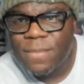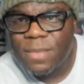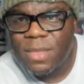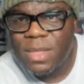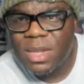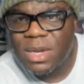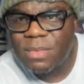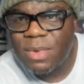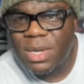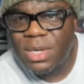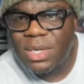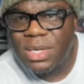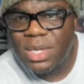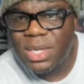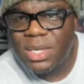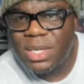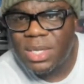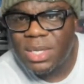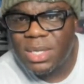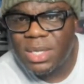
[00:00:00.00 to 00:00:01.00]
Anyone
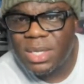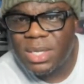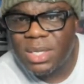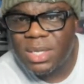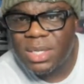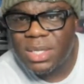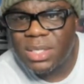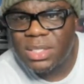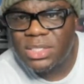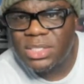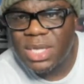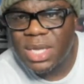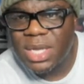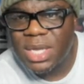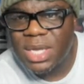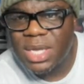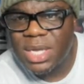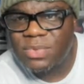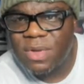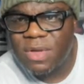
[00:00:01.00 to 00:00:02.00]
need a
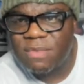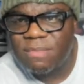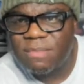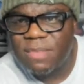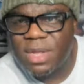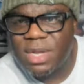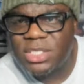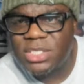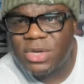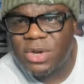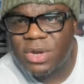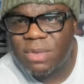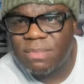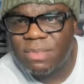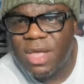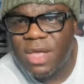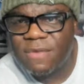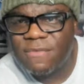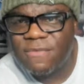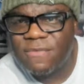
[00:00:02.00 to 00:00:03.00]
size 12 military
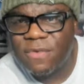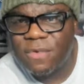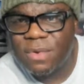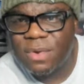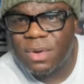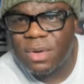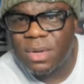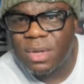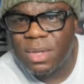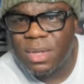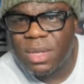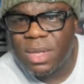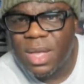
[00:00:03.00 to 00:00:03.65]
black four?